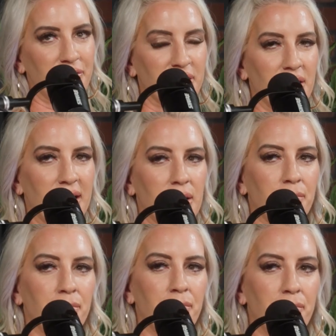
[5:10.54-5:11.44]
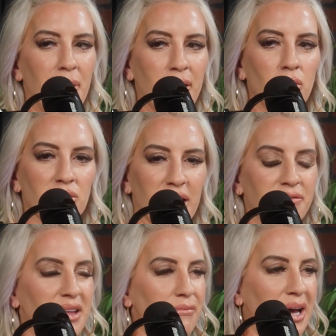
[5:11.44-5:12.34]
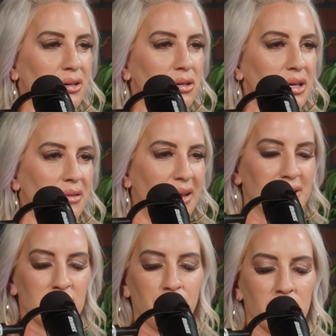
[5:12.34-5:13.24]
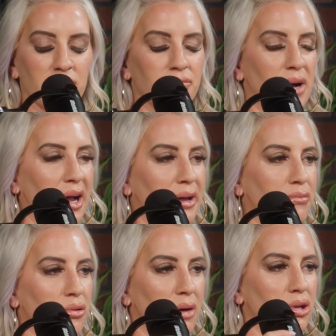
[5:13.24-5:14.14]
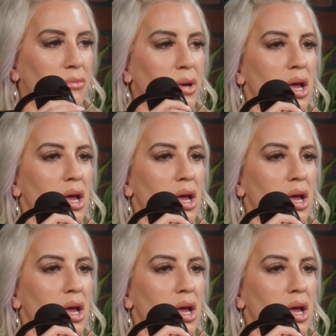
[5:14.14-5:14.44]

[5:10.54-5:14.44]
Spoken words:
feel like my whole life they've mattered, and that is part of my problem.